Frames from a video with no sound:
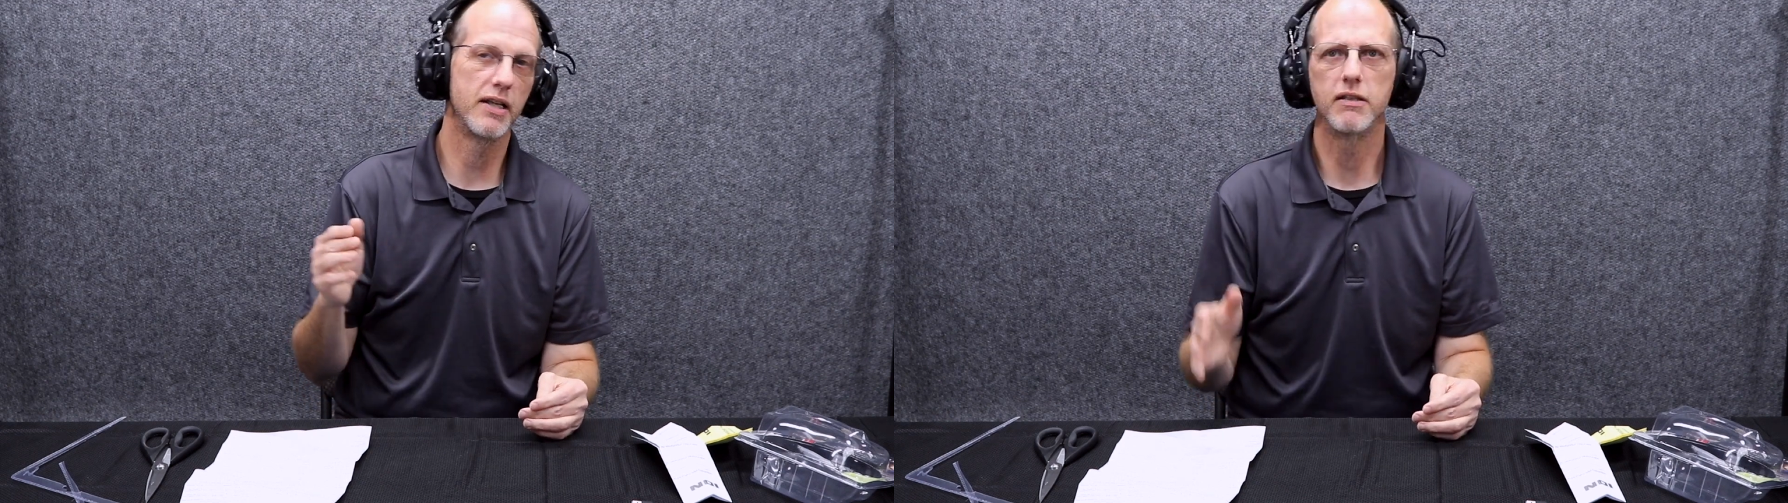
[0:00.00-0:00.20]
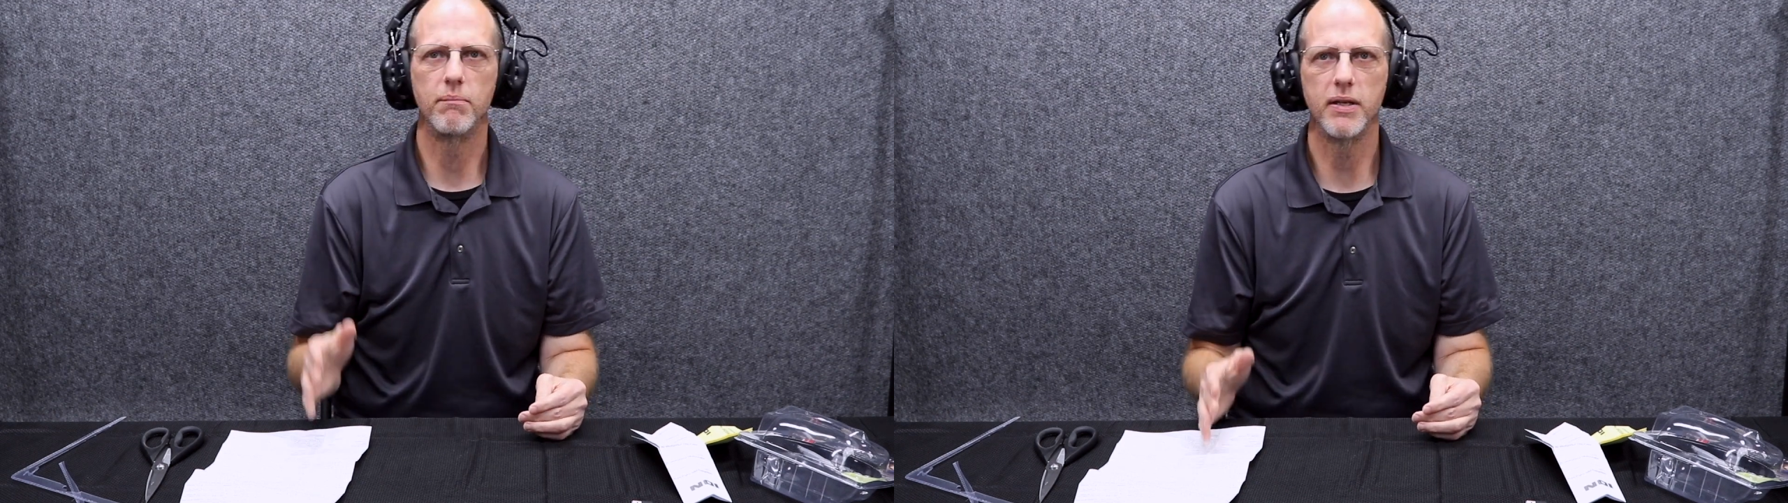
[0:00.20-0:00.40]

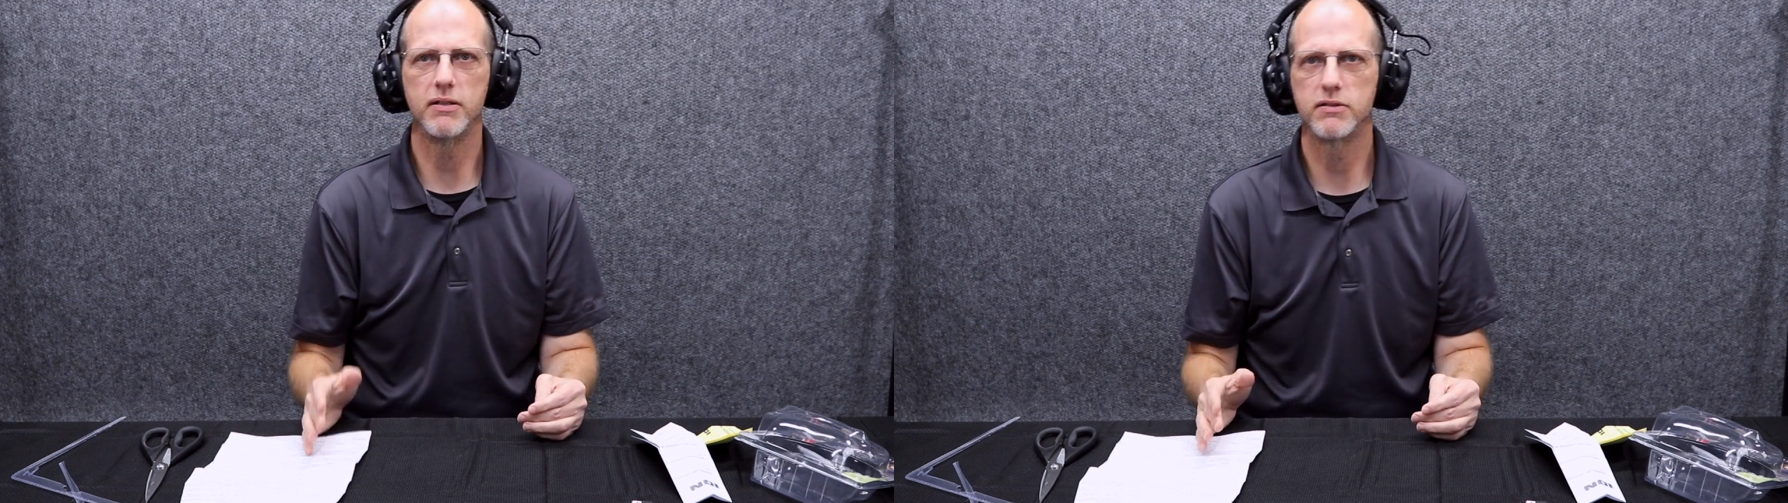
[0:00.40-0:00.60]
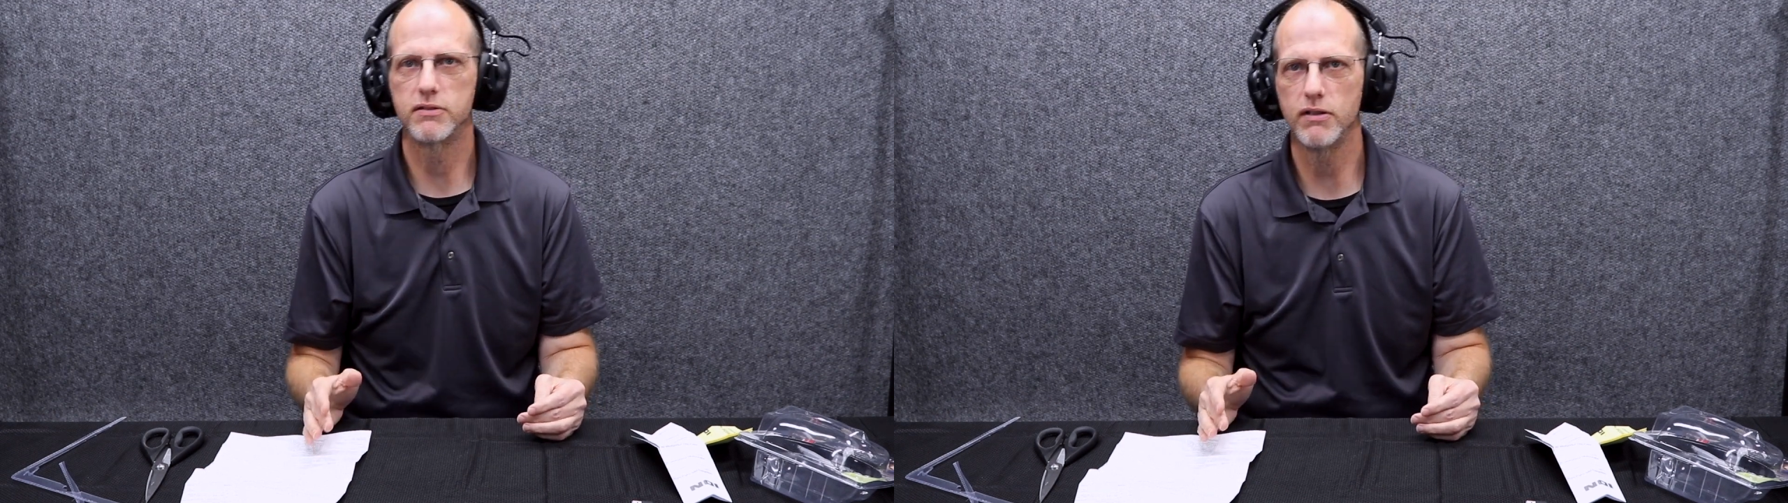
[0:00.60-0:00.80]
the Beats
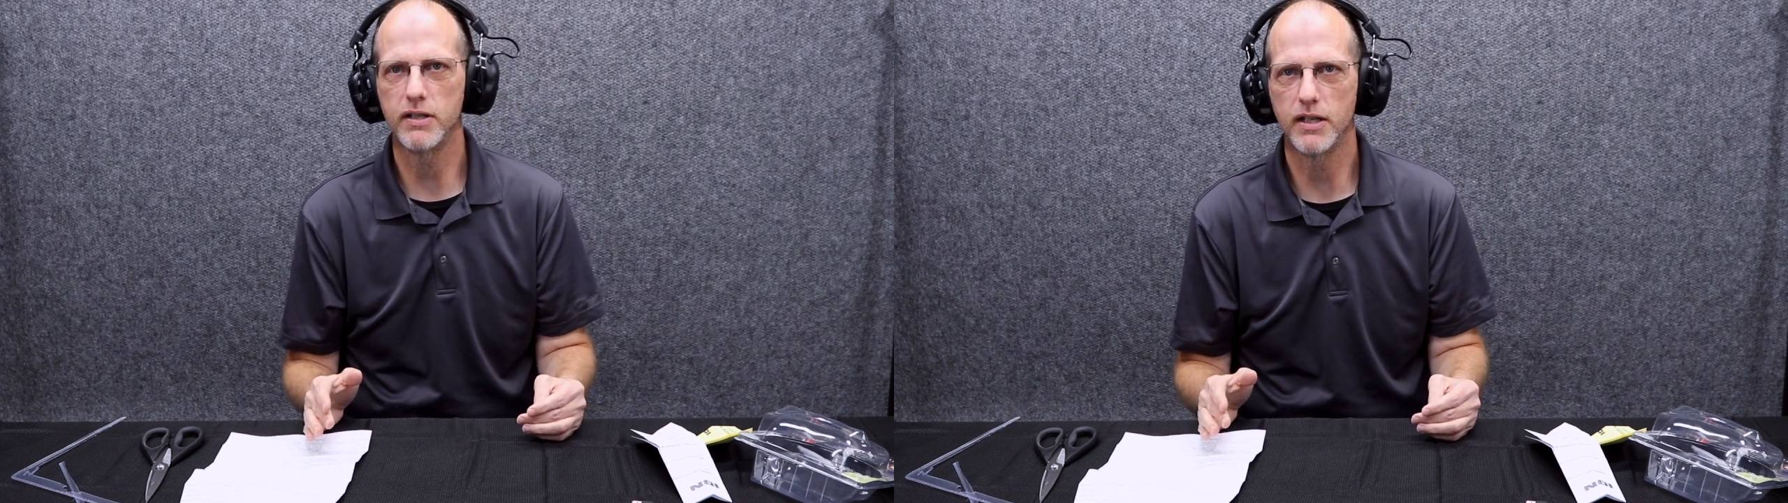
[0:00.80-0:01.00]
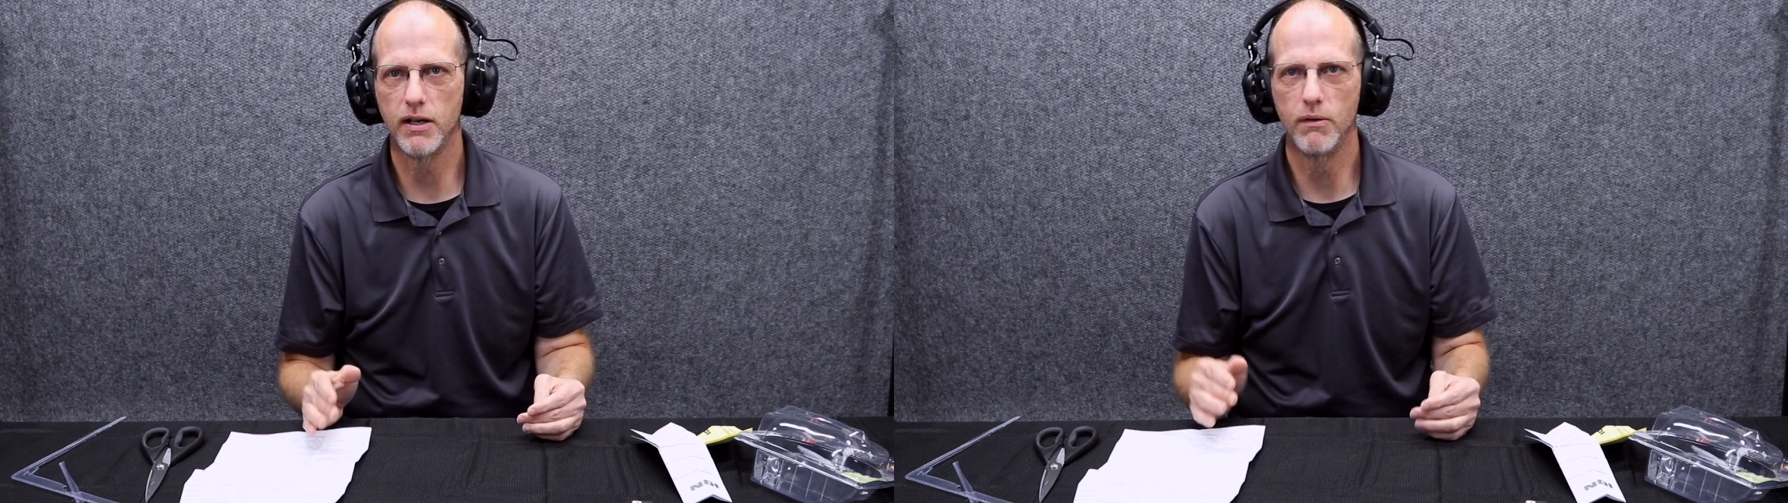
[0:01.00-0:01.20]

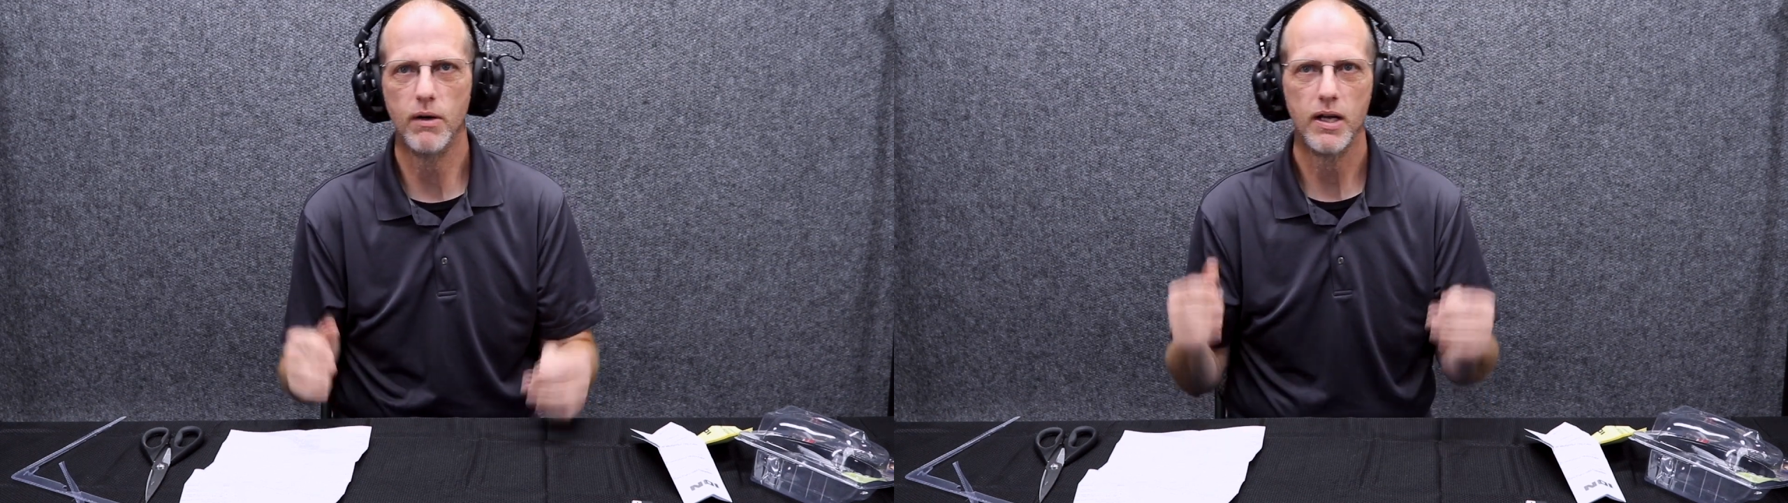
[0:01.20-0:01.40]
Studio,